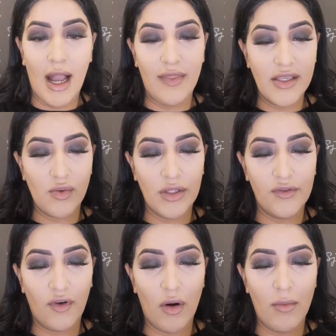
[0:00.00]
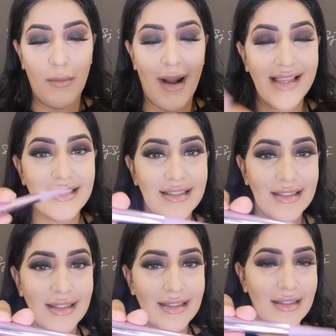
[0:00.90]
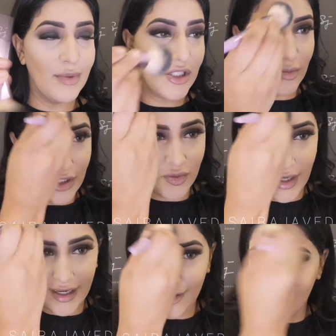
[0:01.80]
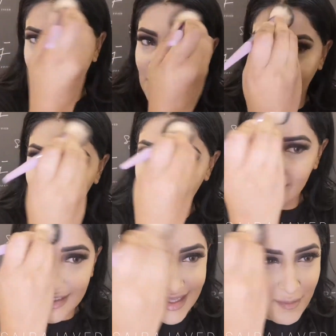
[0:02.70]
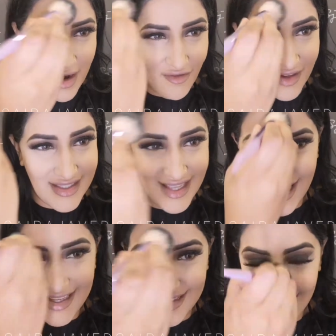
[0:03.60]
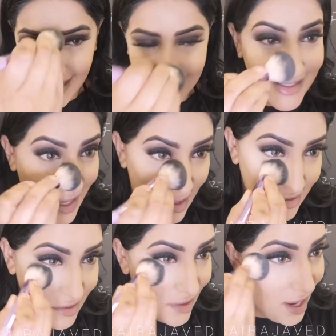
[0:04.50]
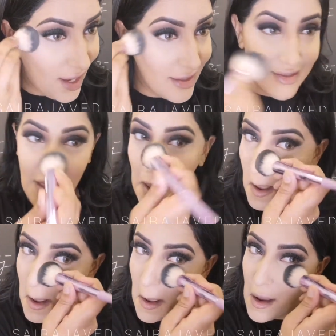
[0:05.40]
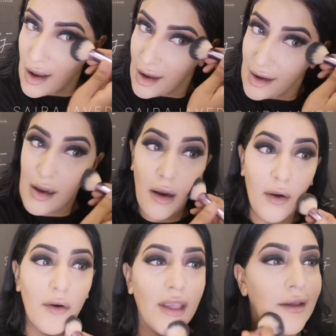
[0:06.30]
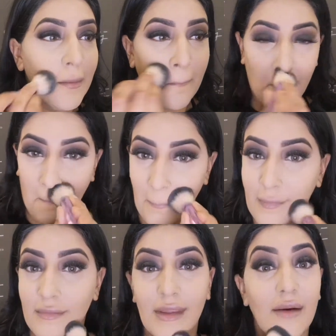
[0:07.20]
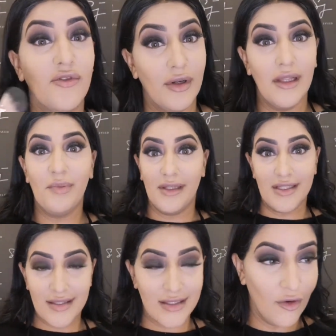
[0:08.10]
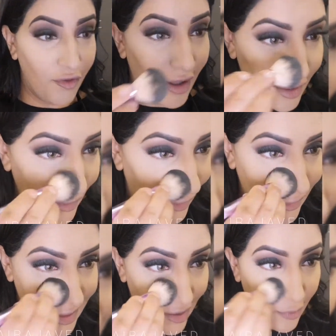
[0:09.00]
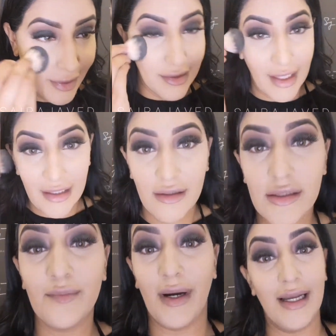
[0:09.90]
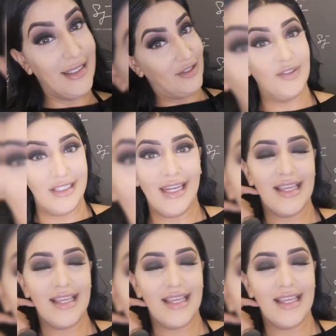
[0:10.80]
and this one's from Masked. It's the blusher brush, but I use it for powder because it's that perfect size to get under your eyes. Okay, I'm really pleased so far. It is a little bit light, but it's really